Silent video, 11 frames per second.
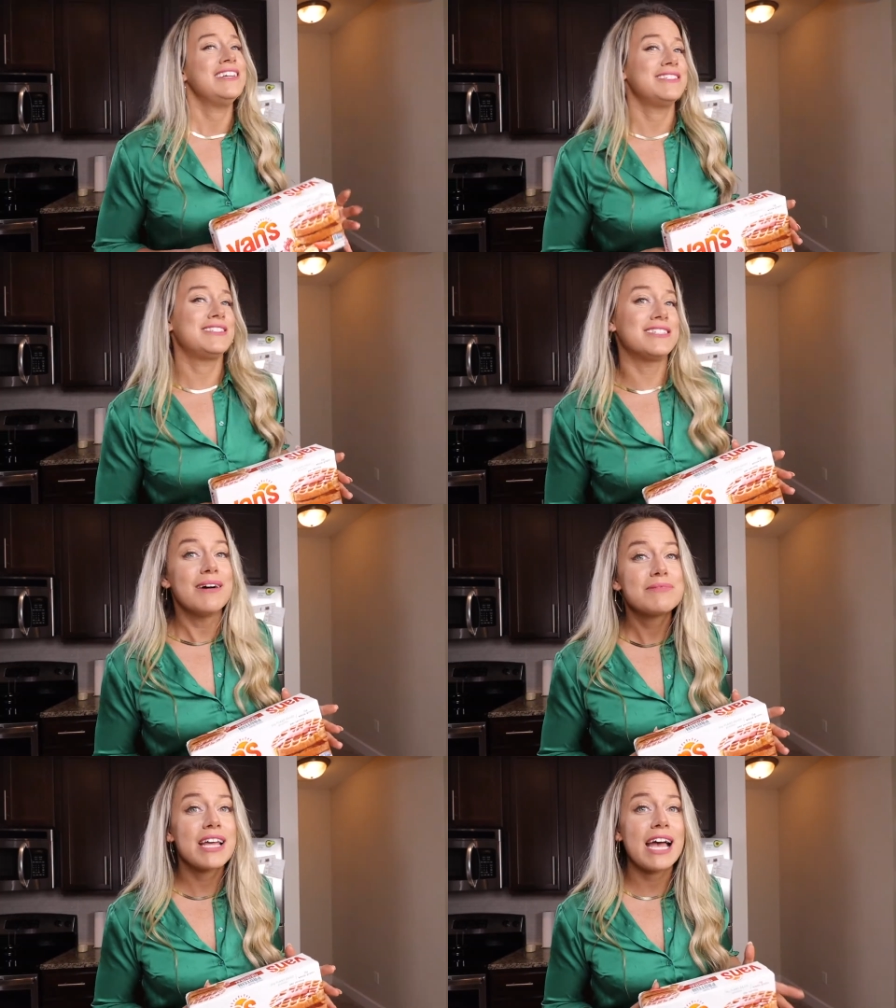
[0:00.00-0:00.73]

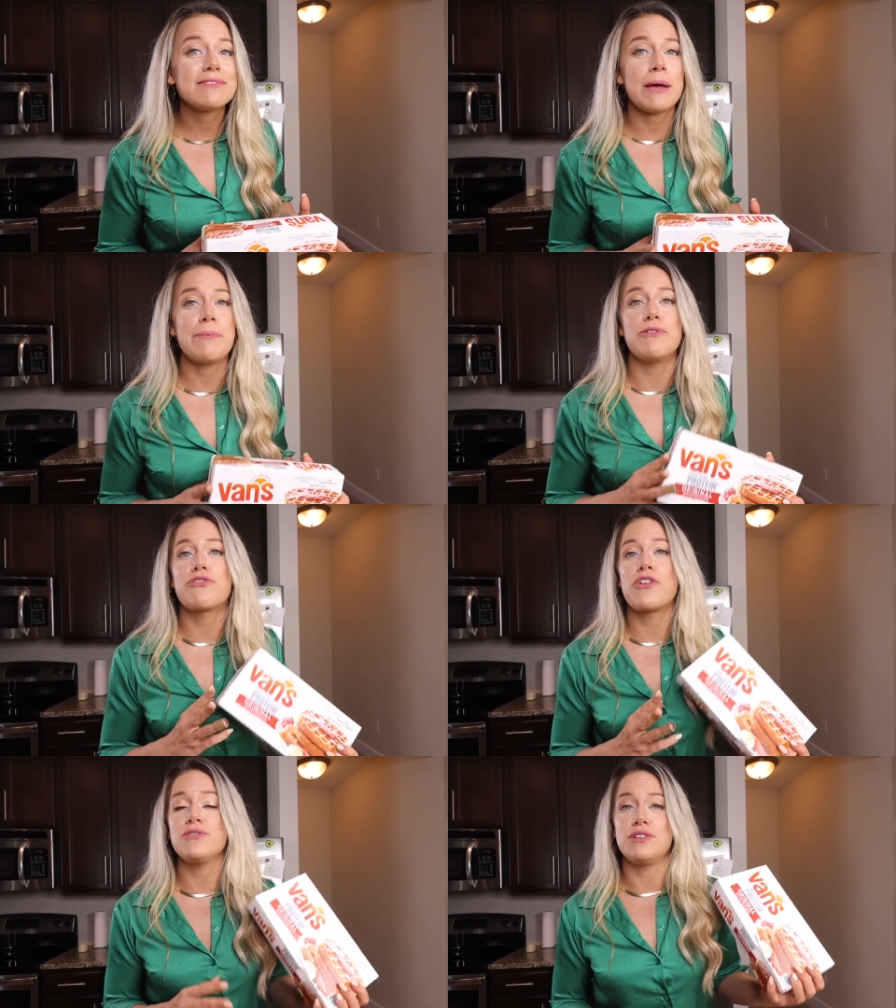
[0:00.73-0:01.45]
Sometimes I put
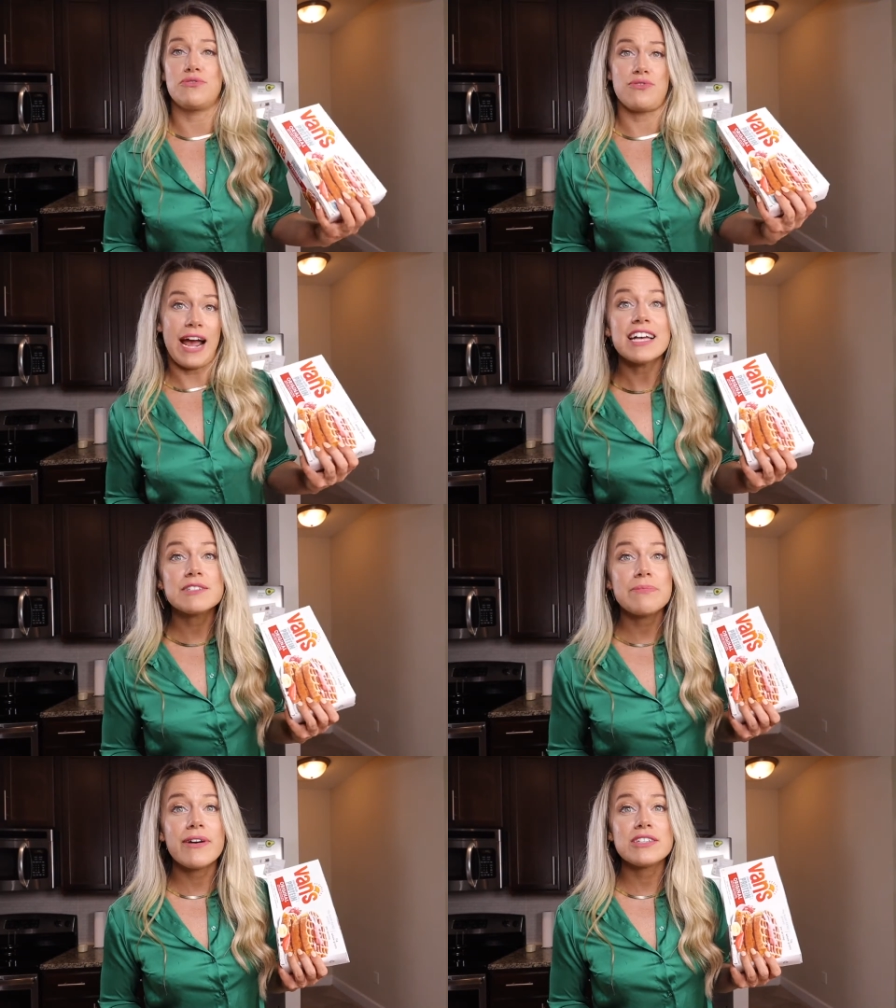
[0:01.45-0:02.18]
frozen
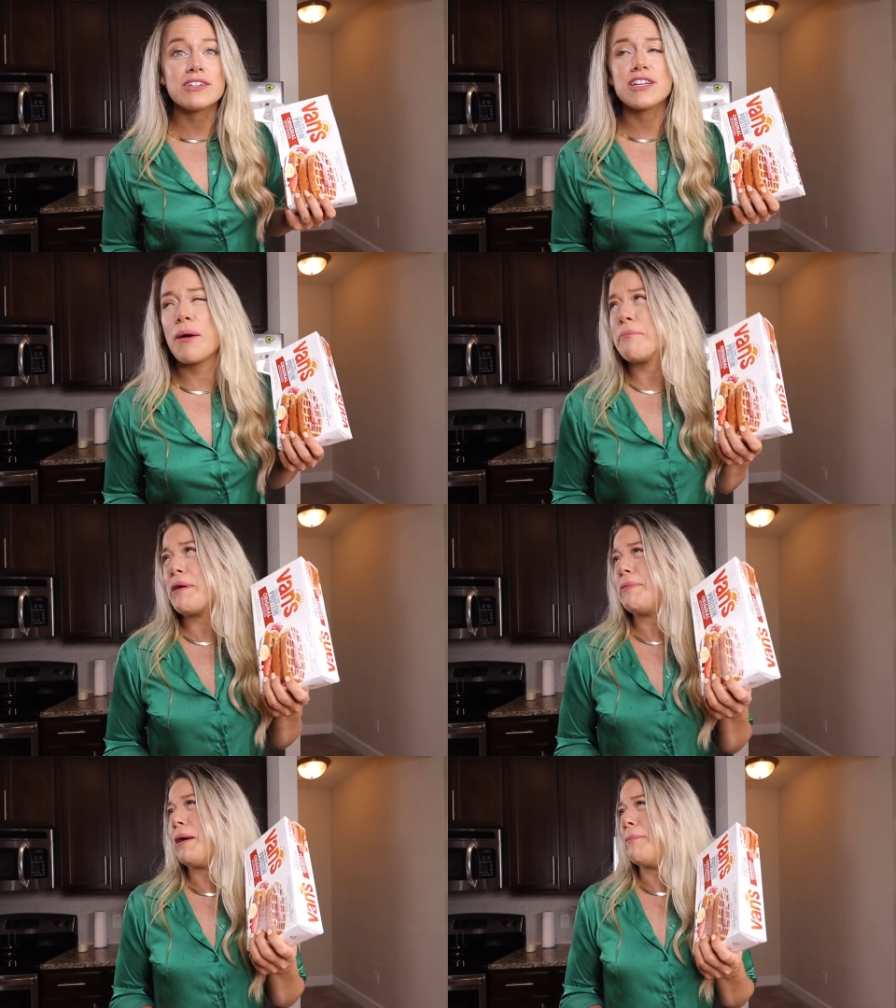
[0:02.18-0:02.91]
raspberries on top,
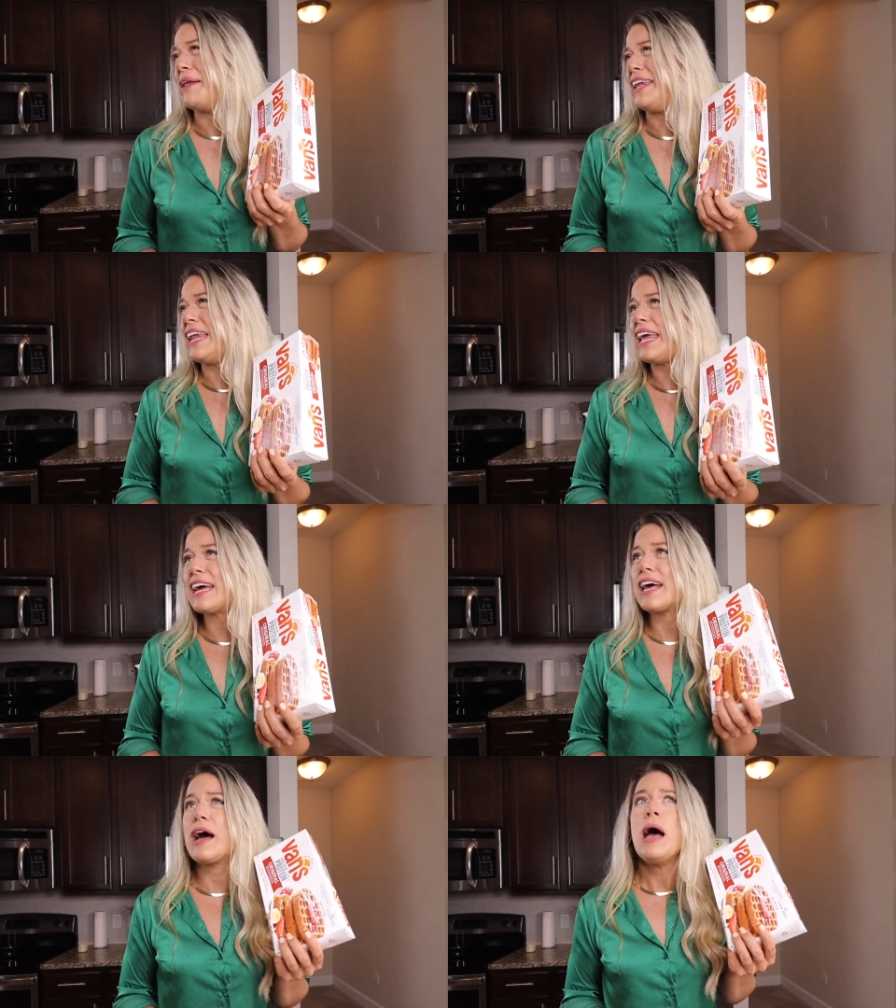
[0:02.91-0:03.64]
maybe a
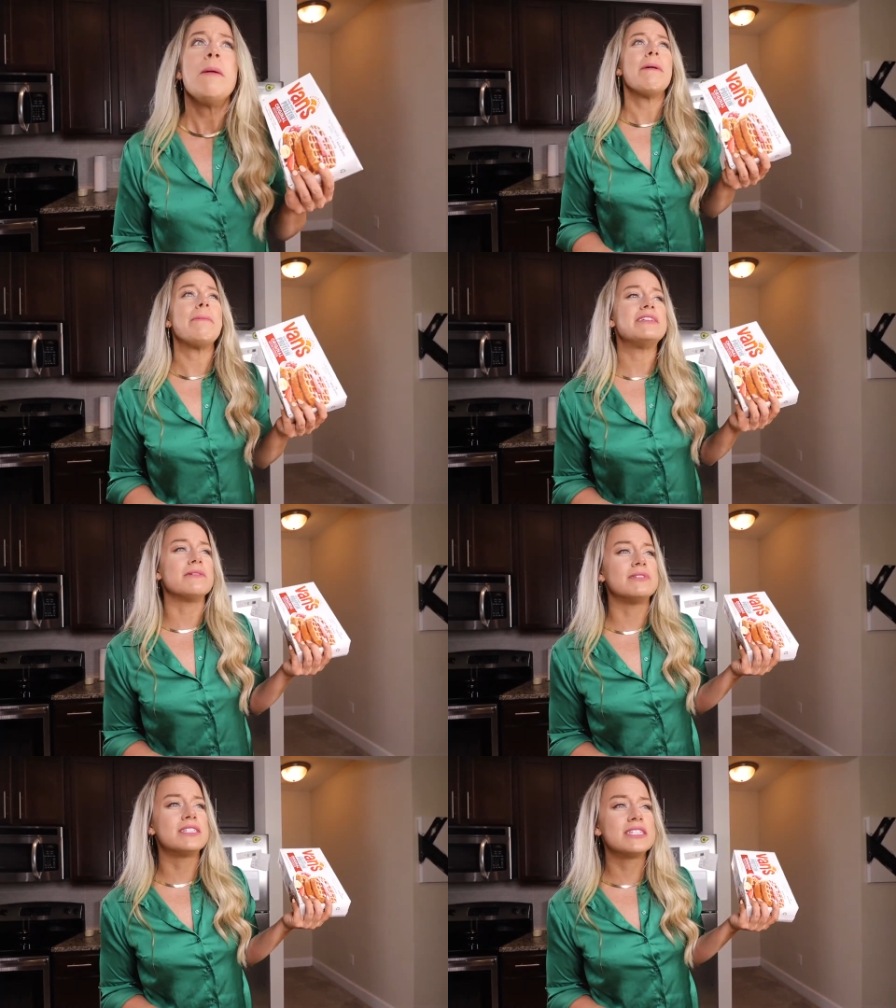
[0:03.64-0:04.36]
banana, maybe
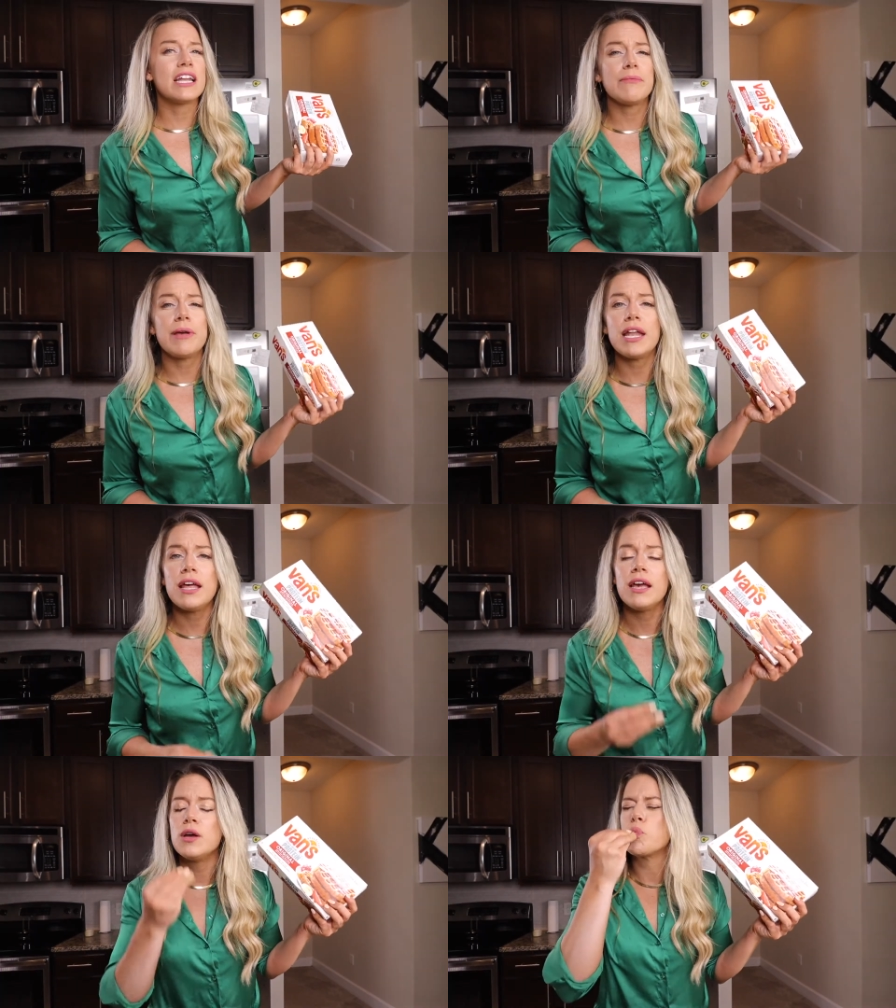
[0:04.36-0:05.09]
some cinnamon.